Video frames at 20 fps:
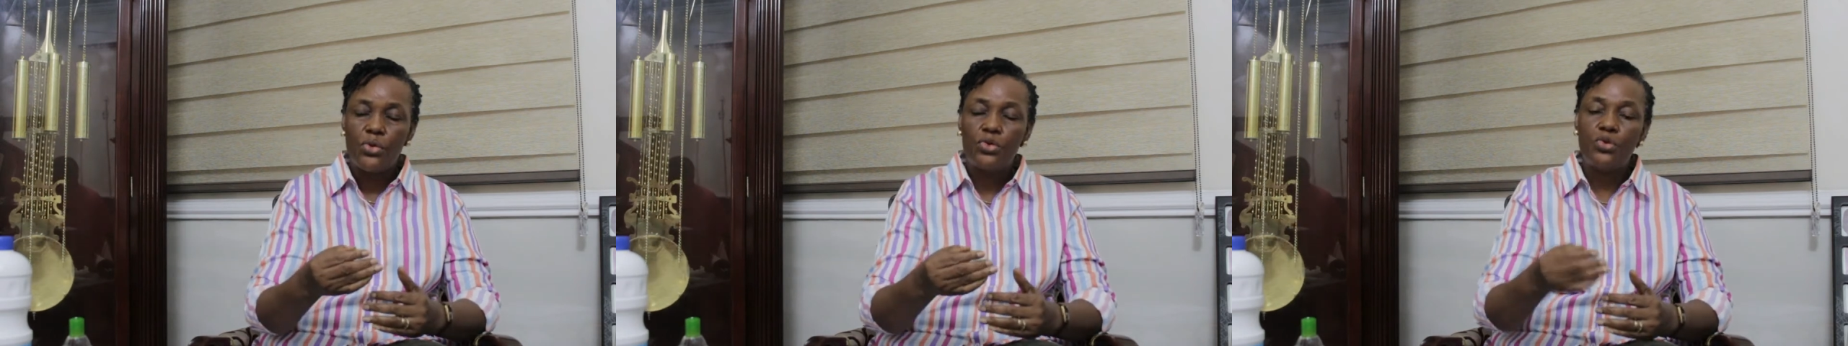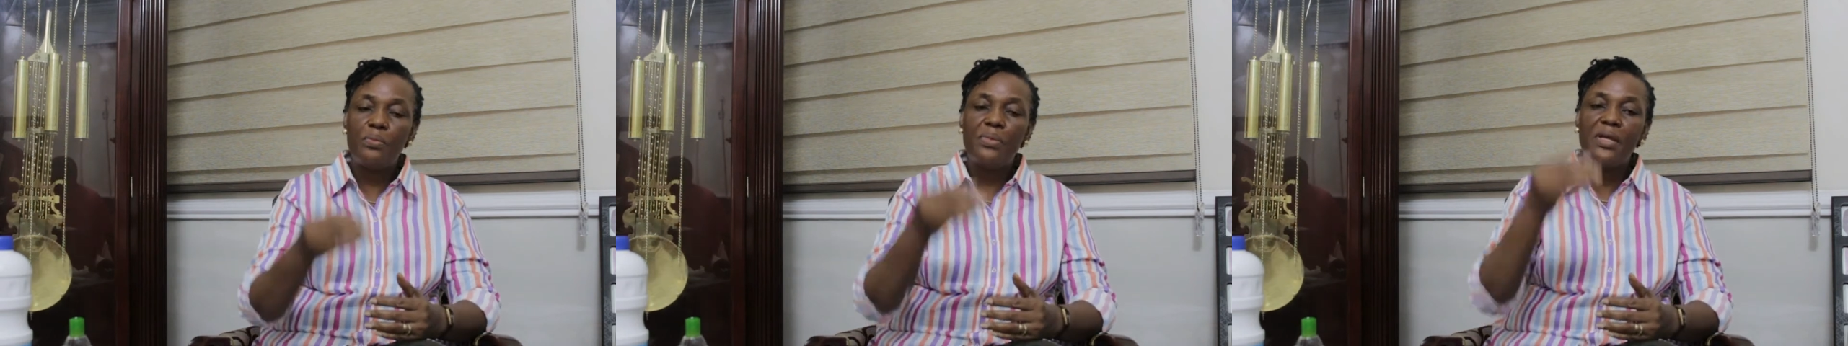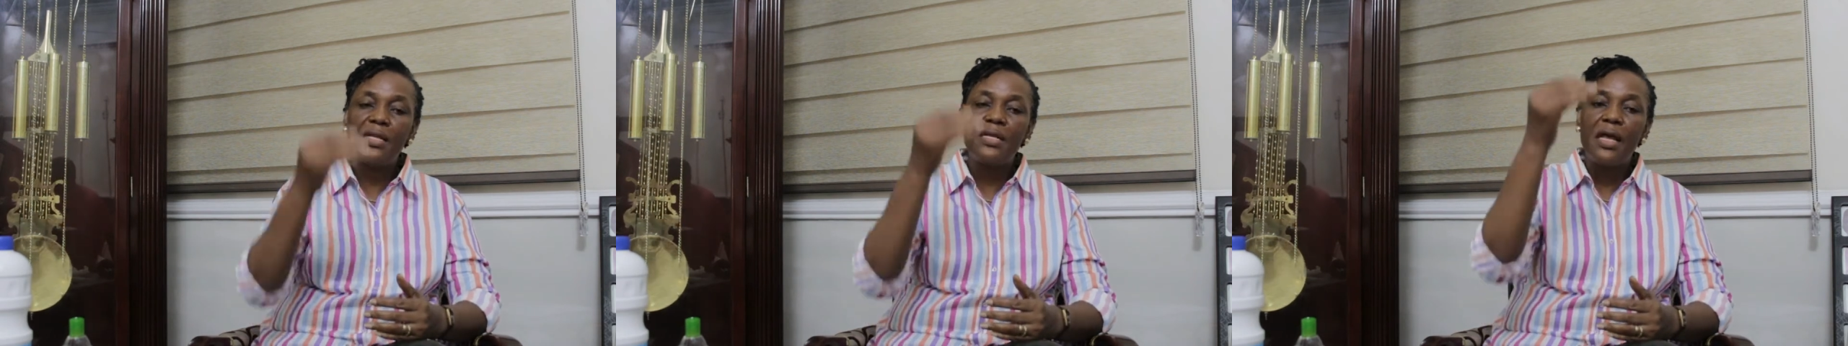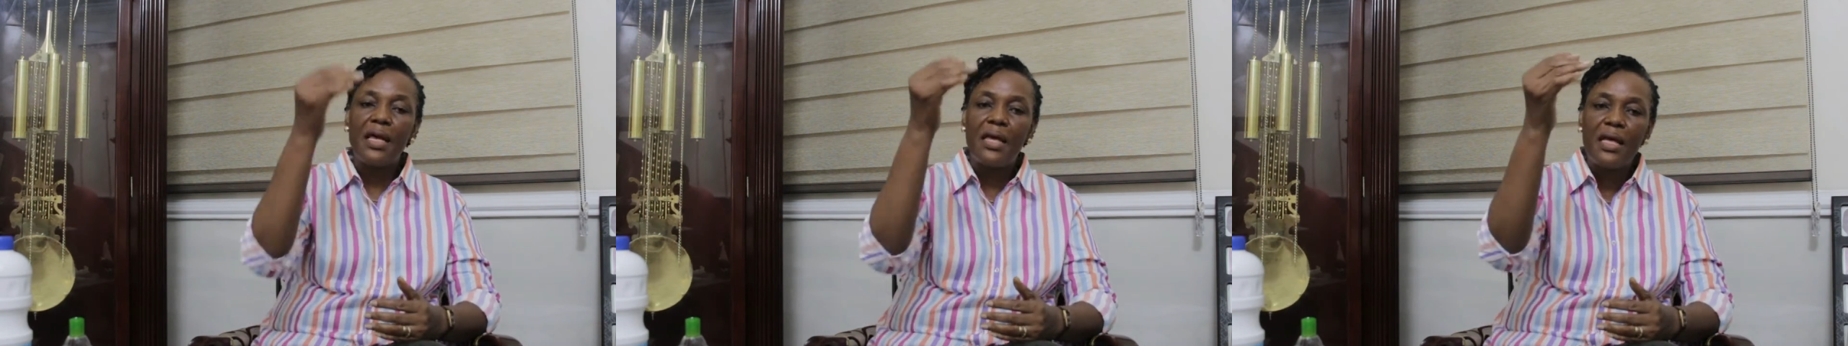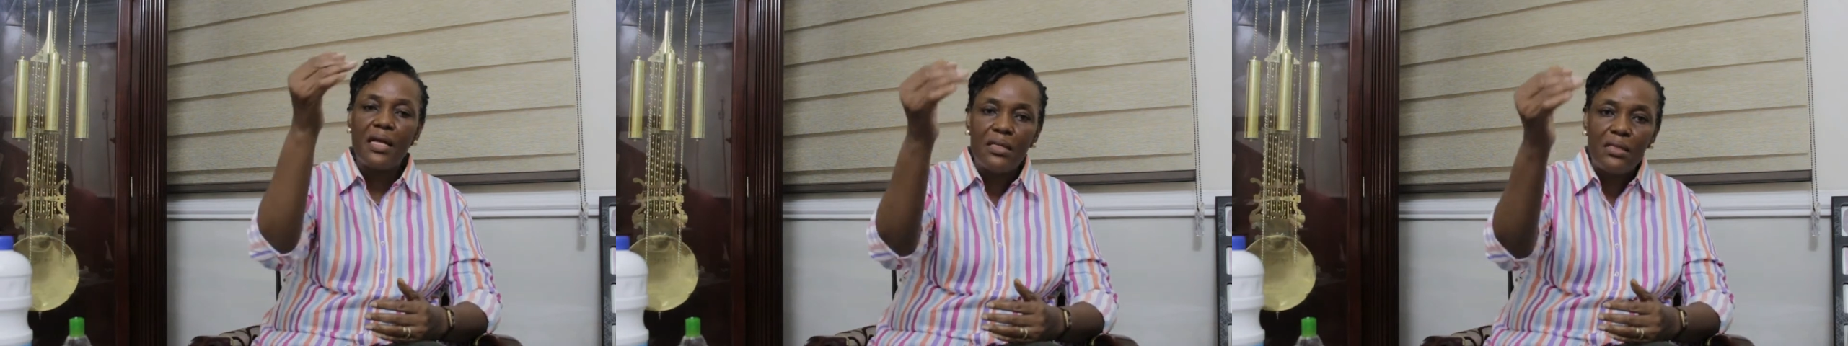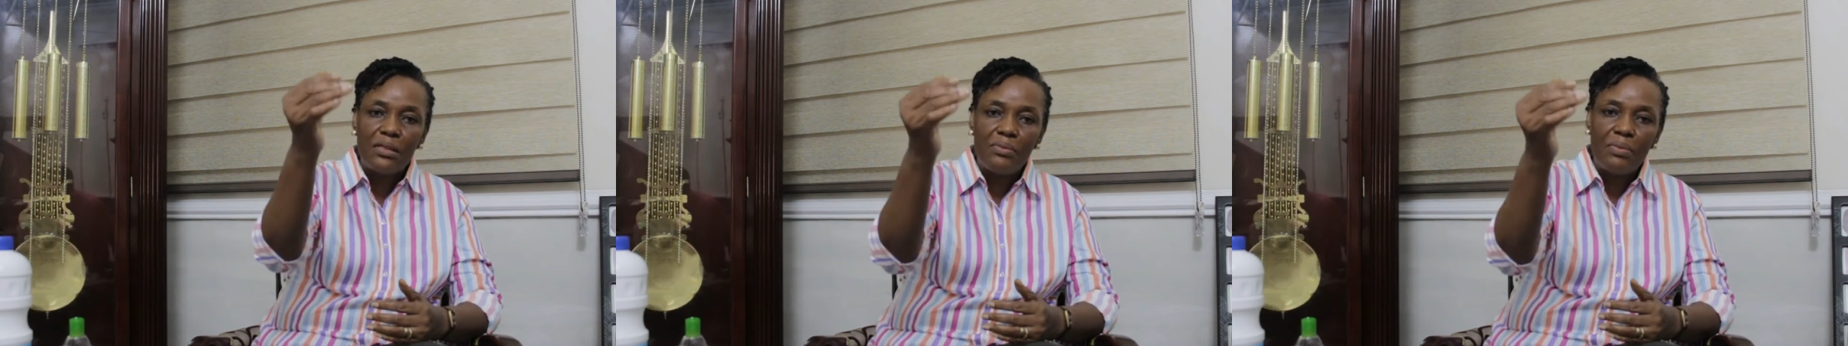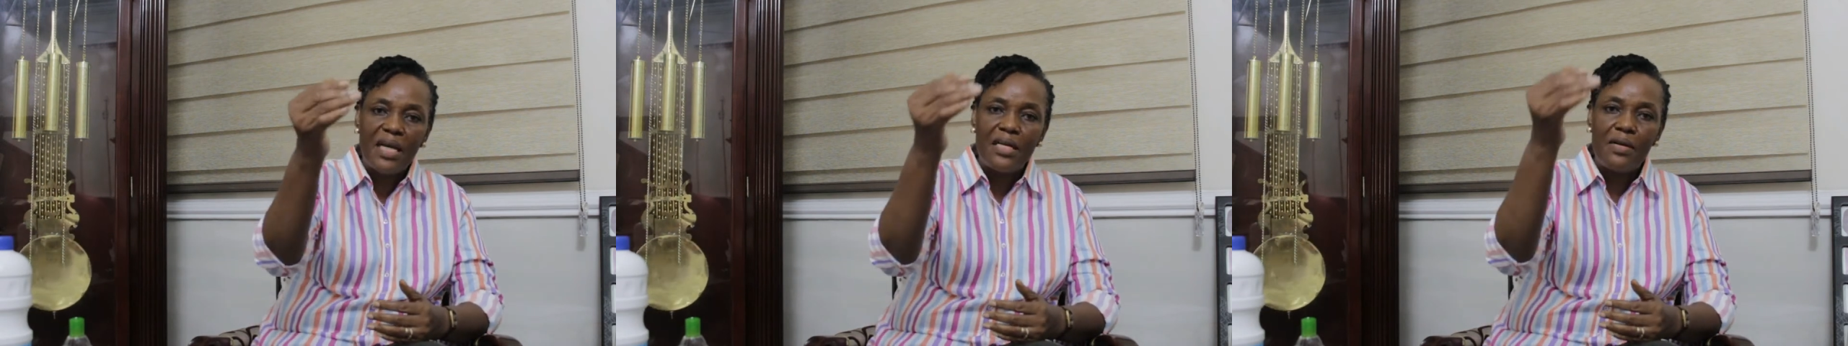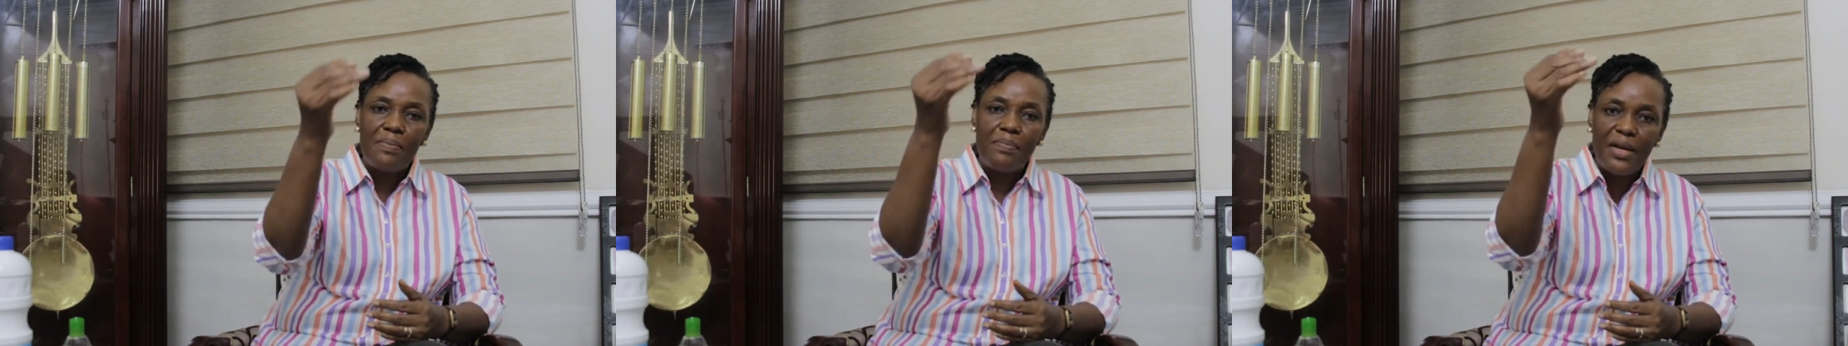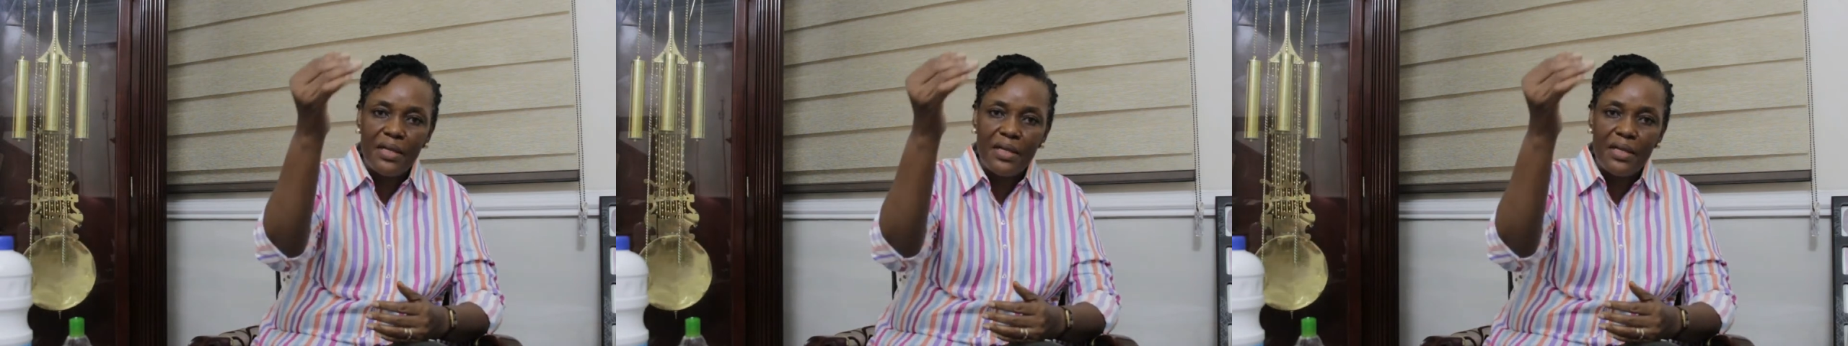to be inhaled by the